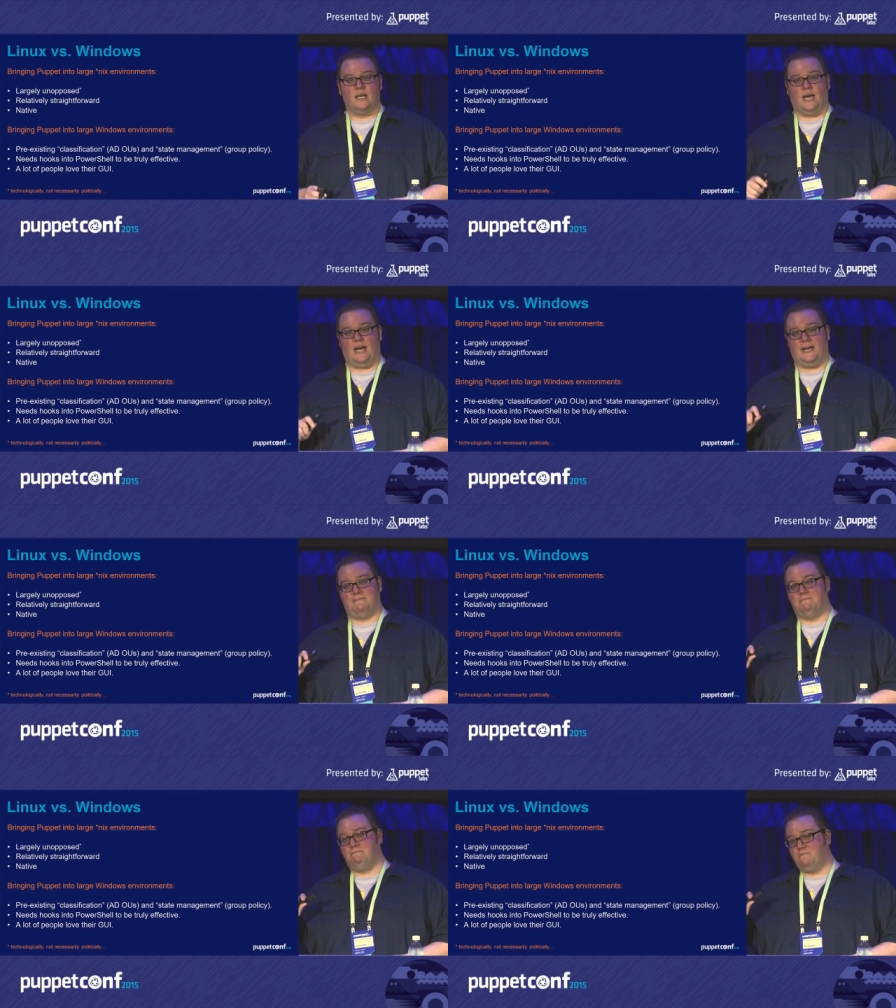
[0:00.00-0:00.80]

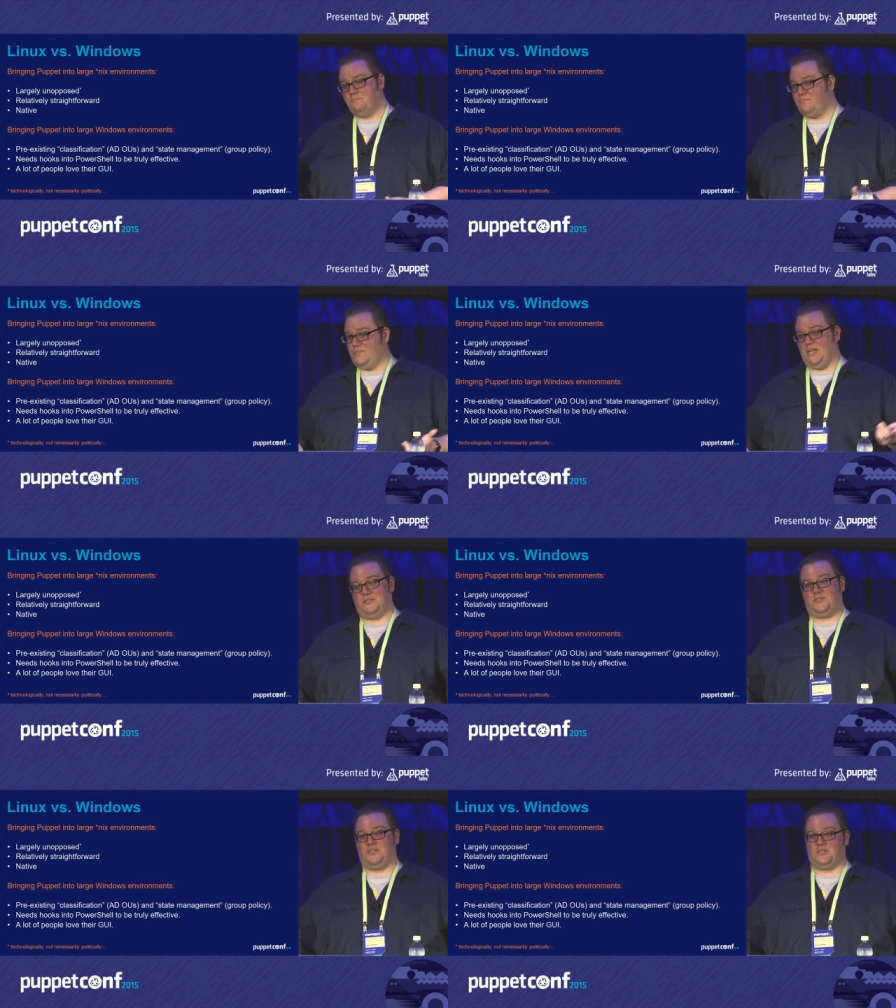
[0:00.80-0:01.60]
Um,
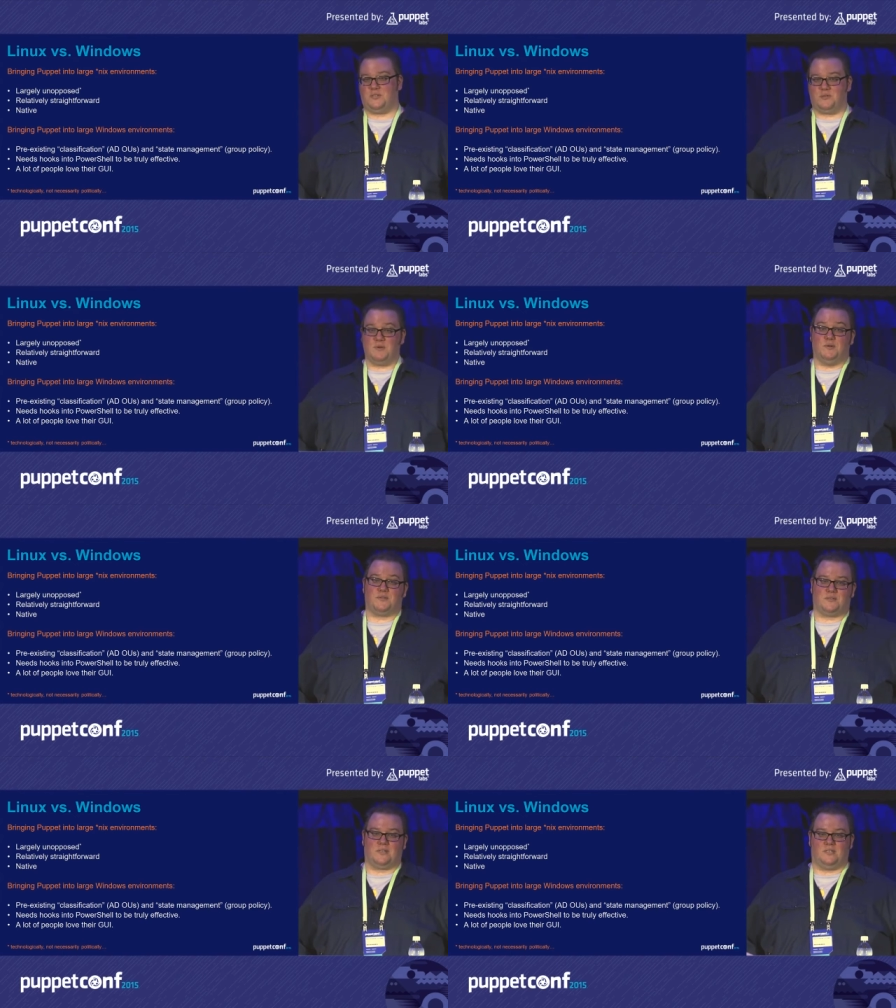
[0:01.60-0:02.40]
it's just
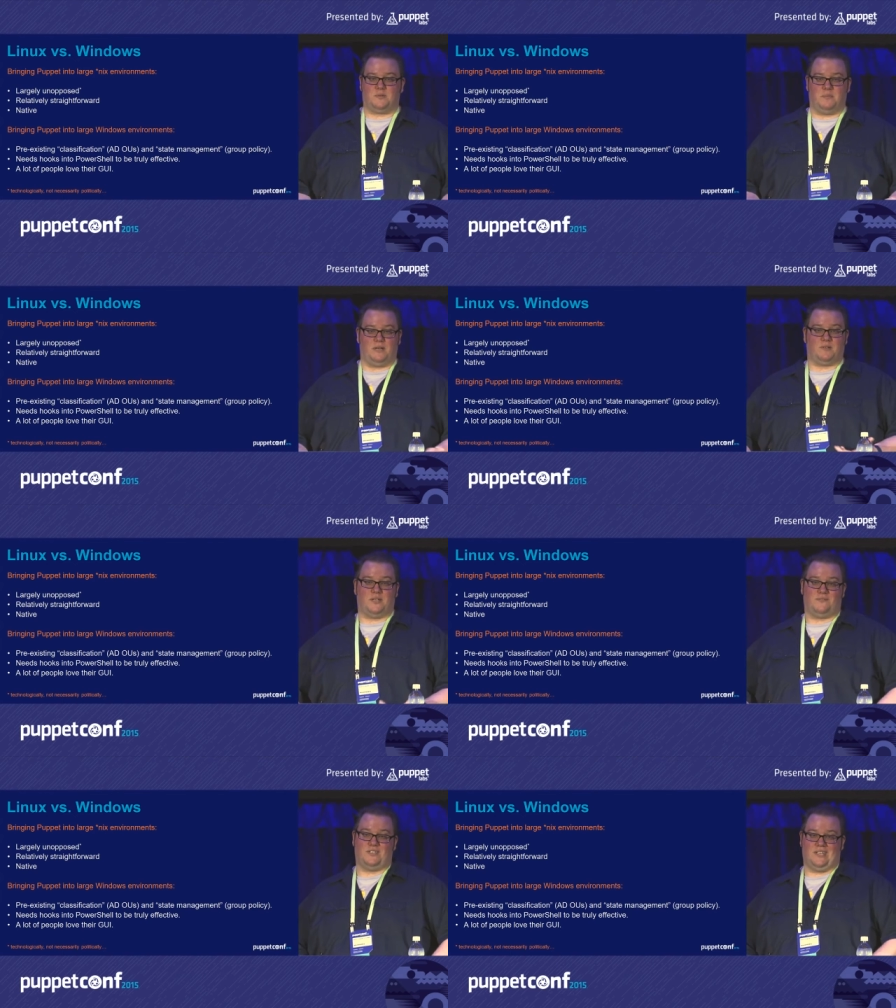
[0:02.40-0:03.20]
truth, because
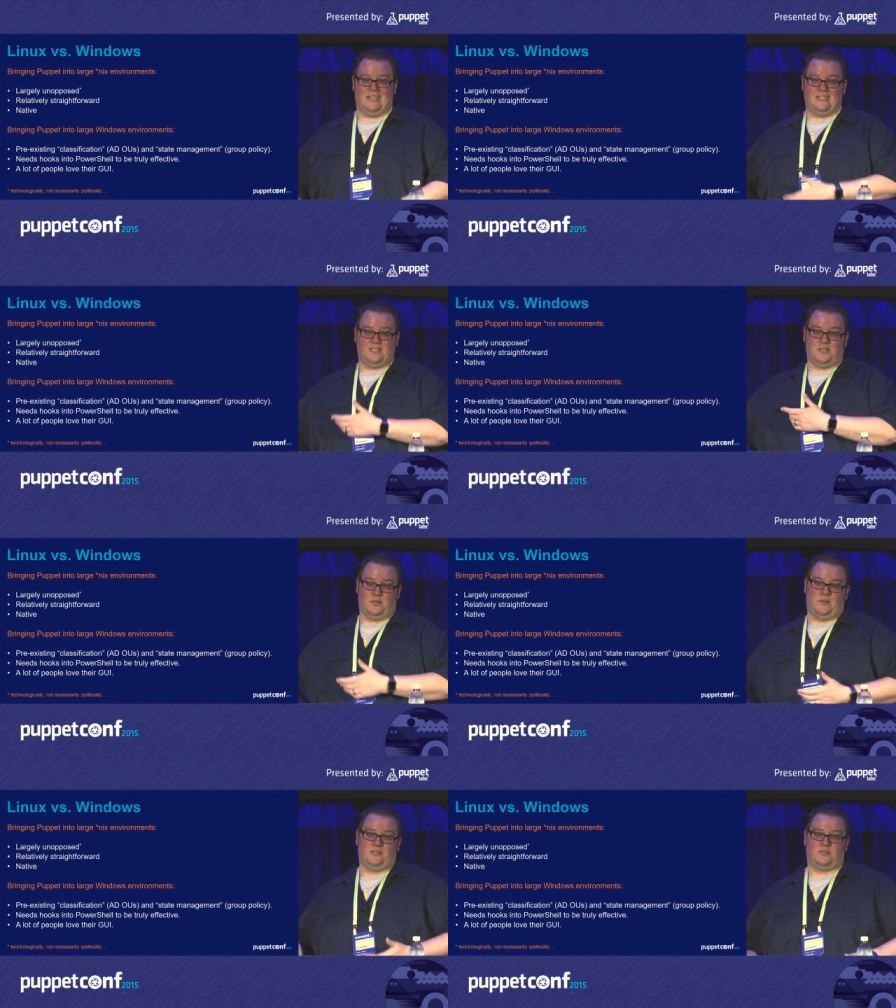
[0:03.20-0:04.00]
Microsoft designed a
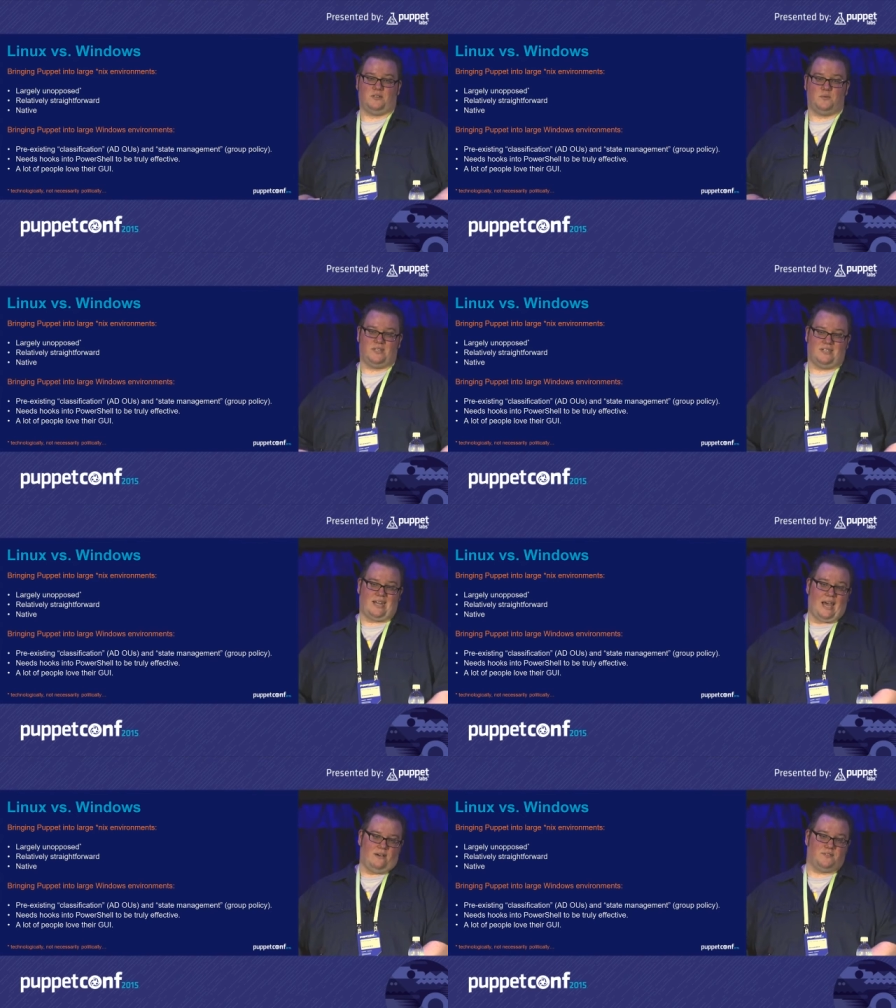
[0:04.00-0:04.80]
GUI so you wouldn't
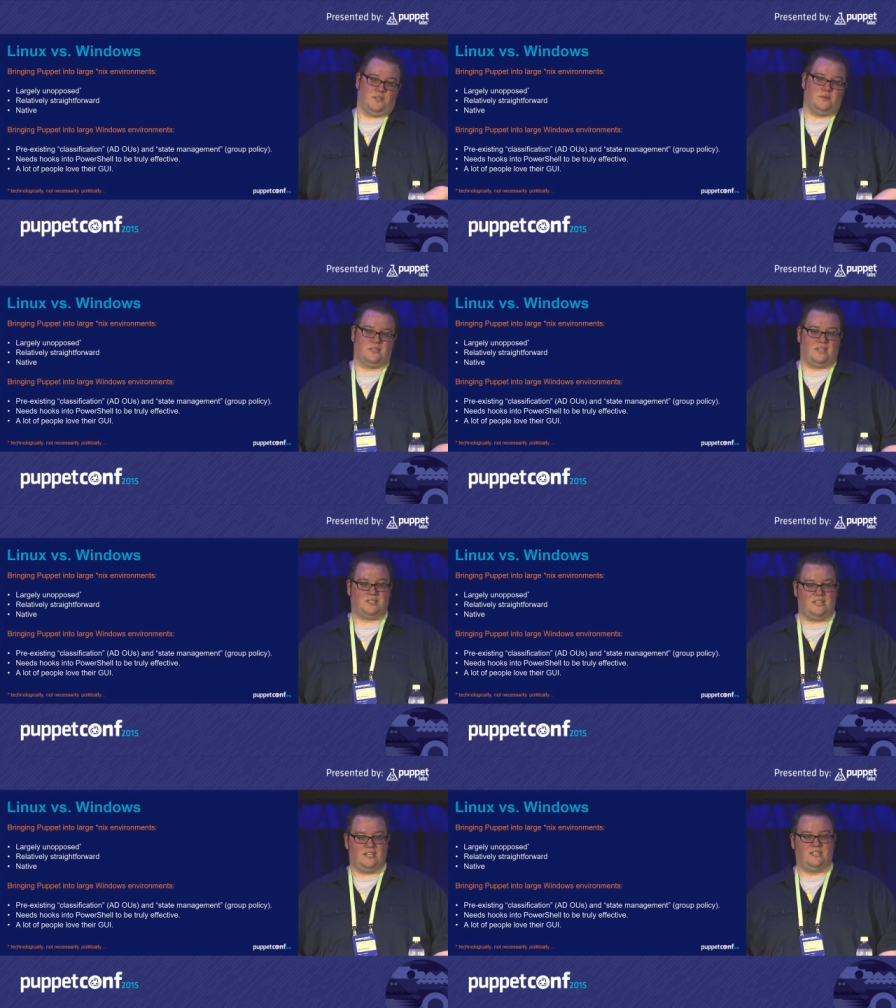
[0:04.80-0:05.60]
have to unless
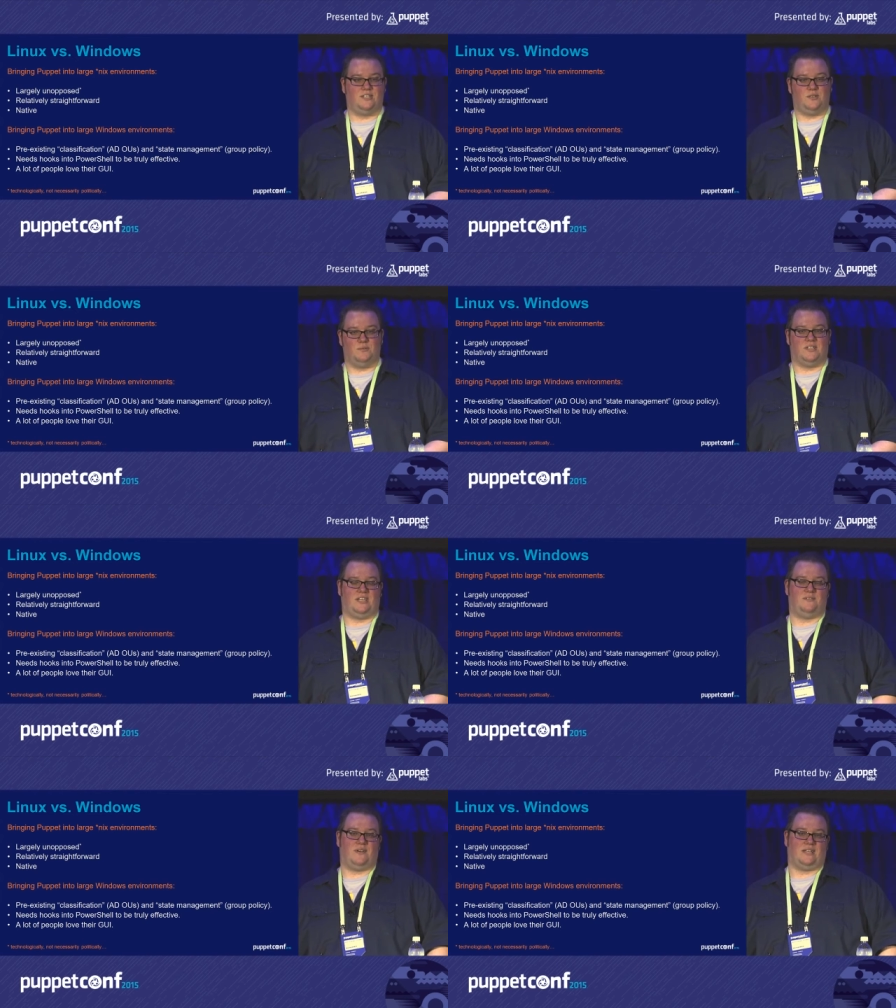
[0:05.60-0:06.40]
you needed to do
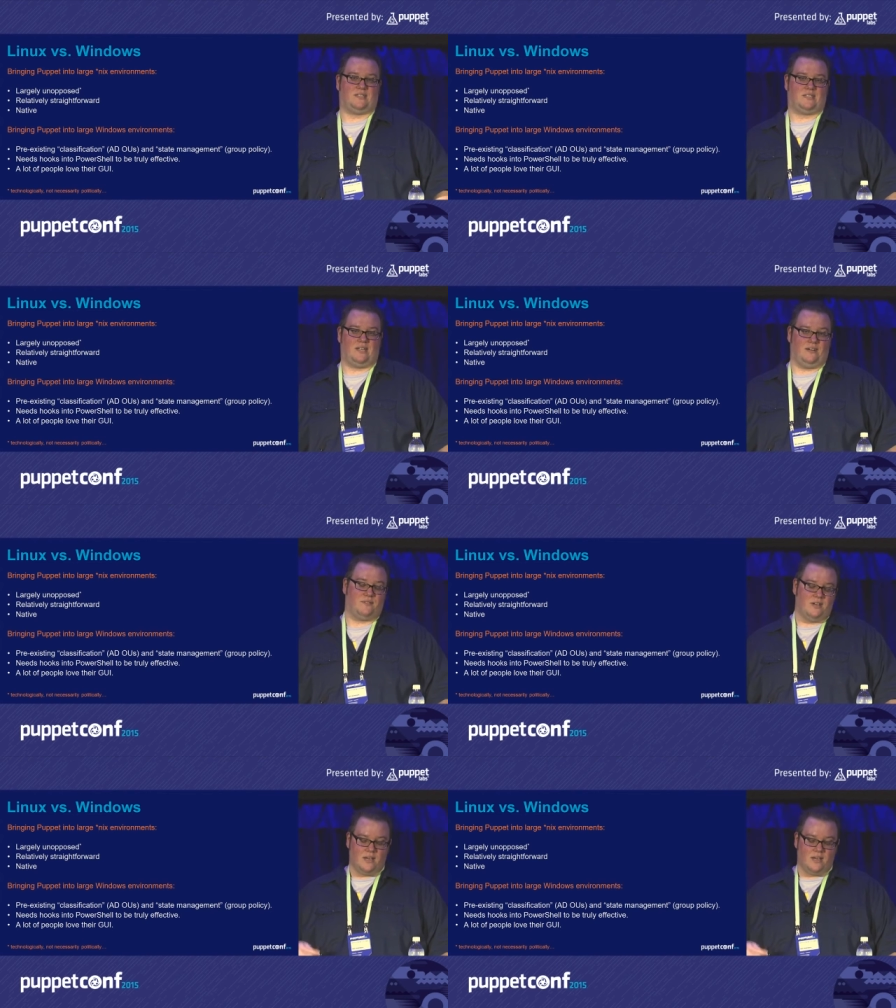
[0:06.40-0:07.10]
really advanced stuff.